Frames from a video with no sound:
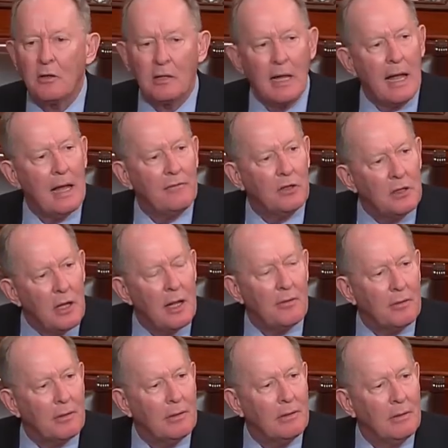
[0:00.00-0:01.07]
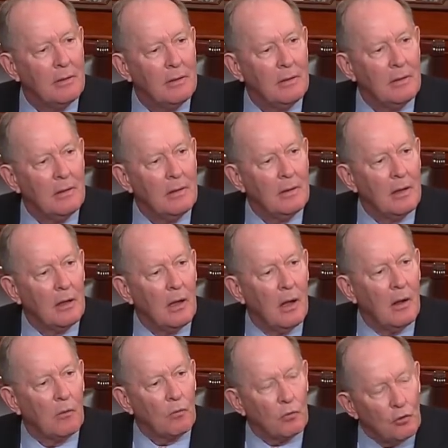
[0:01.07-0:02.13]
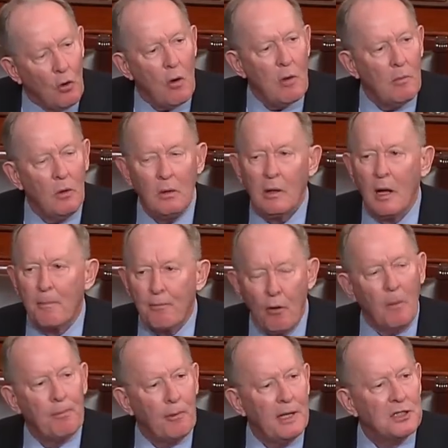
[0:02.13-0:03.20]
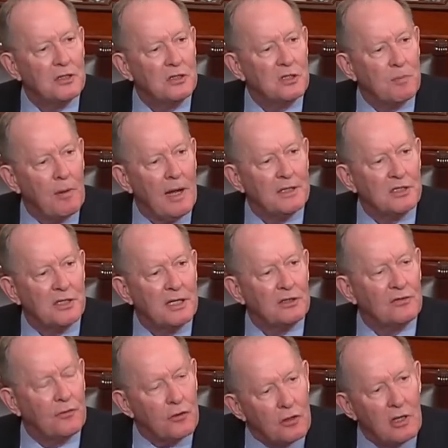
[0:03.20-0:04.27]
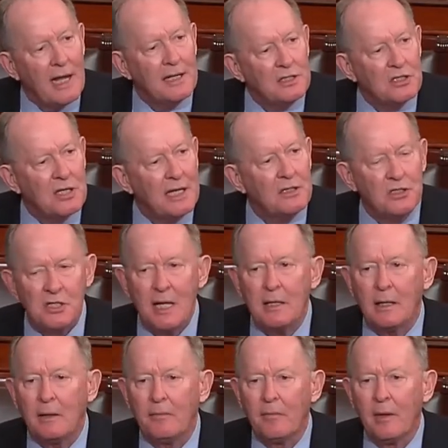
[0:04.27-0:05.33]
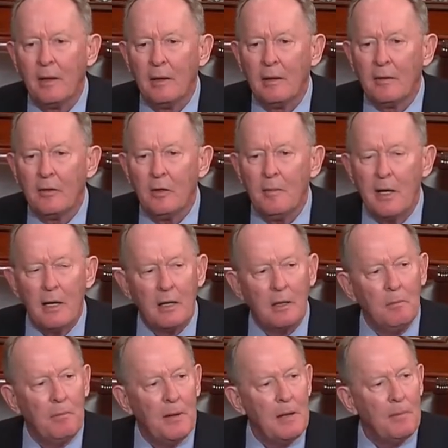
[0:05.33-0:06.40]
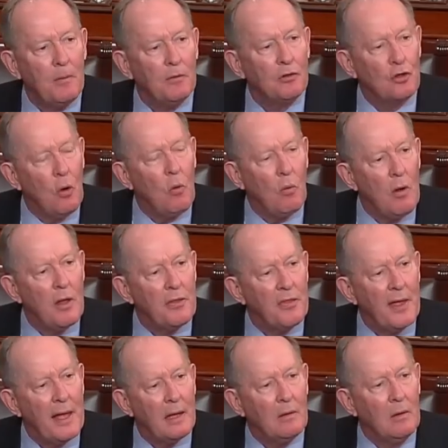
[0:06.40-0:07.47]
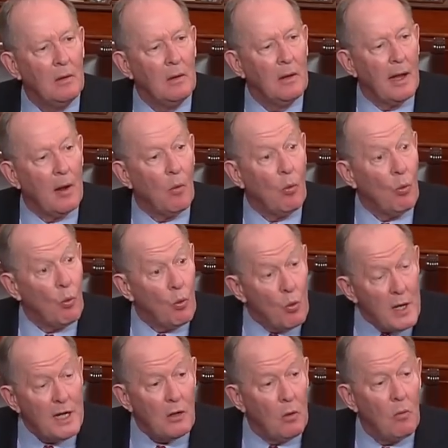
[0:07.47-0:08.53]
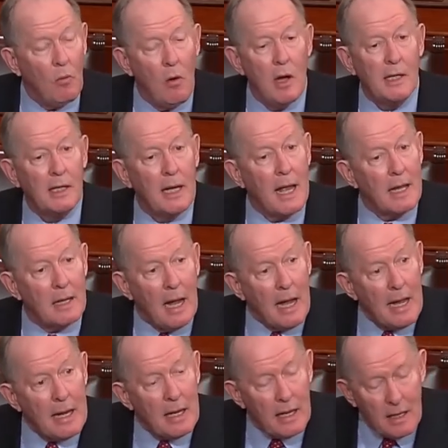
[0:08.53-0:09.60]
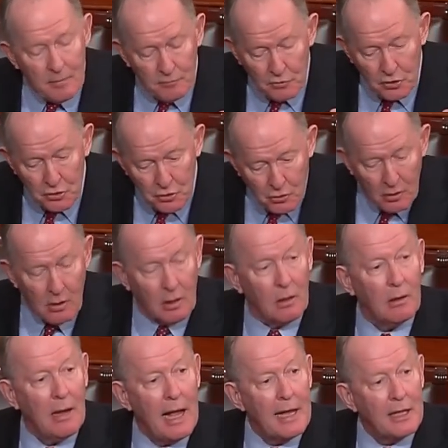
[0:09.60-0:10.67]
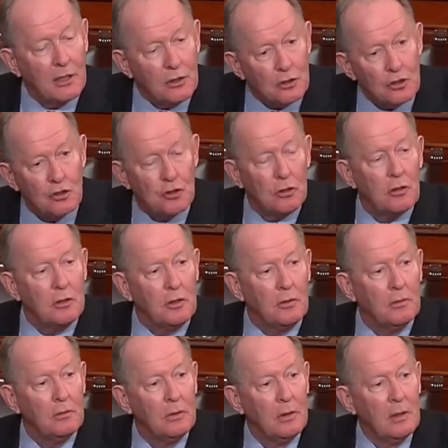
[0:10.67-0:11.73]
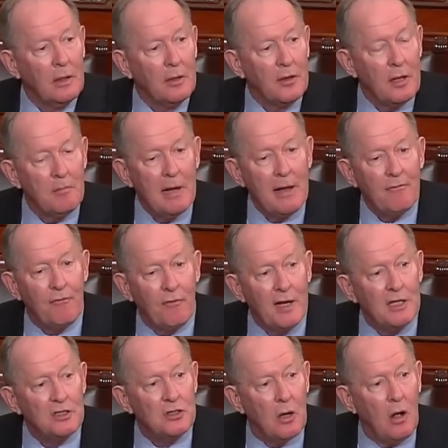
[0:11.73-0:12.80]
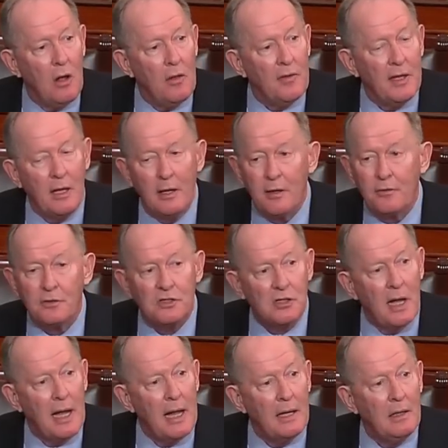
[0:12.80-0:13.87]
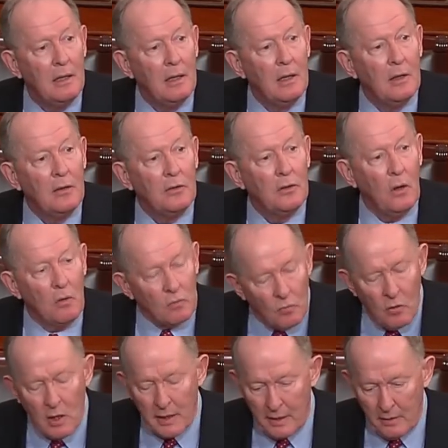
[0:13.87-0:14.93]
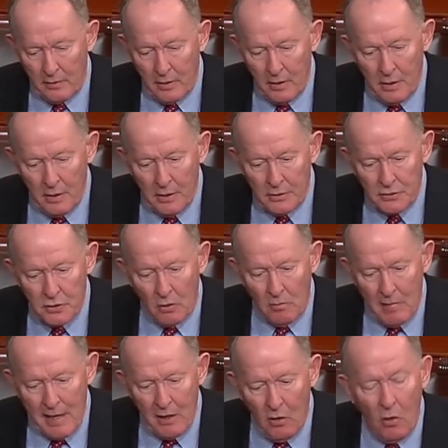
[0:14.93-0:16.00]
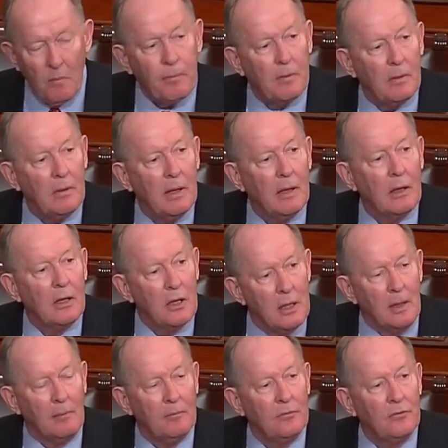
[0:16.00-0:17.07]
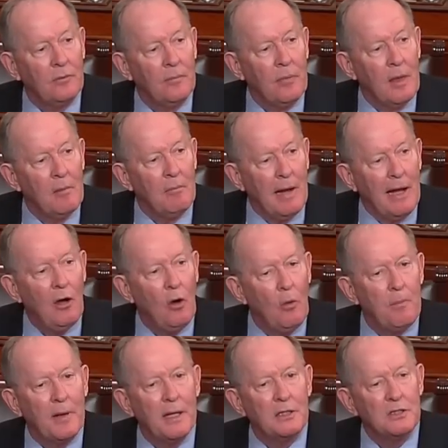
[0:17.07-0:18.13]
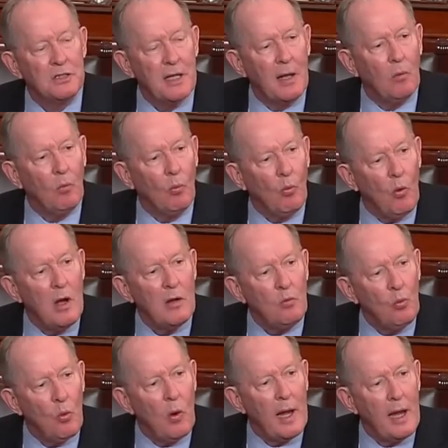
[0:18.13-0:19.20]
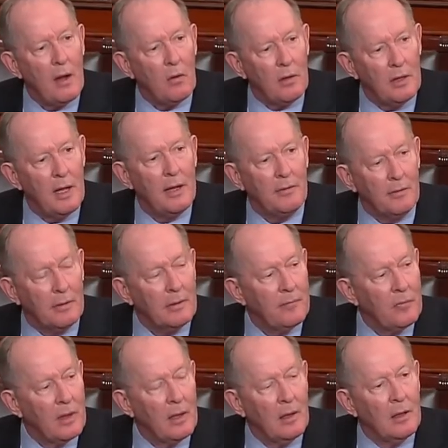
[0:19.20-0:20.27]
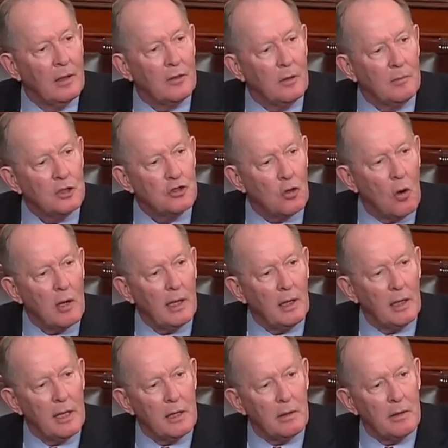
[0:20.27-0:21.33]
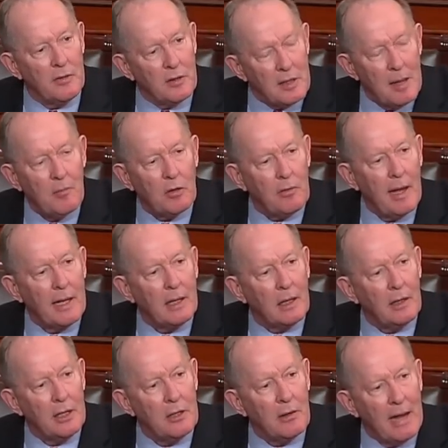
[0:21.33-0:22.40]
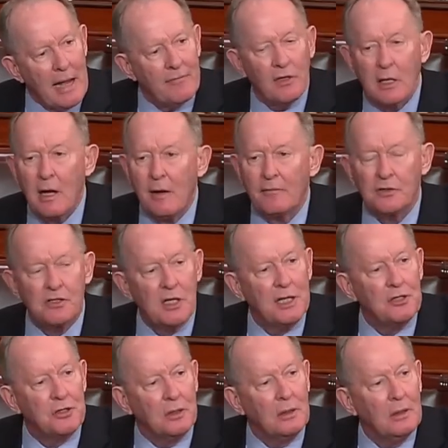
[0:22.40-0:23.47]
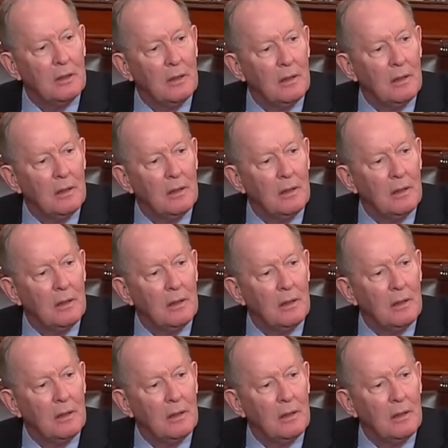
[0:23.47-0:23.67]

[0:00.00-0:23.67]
going to have another normal appropriations process for the United States Senate. The American people don't want that. We don't want it. And I am sure, I can assure you, that my friends on the other side don't want it. So my hope comes. My hope is that one way or another, the majority leader and the Democratic leader have a conversation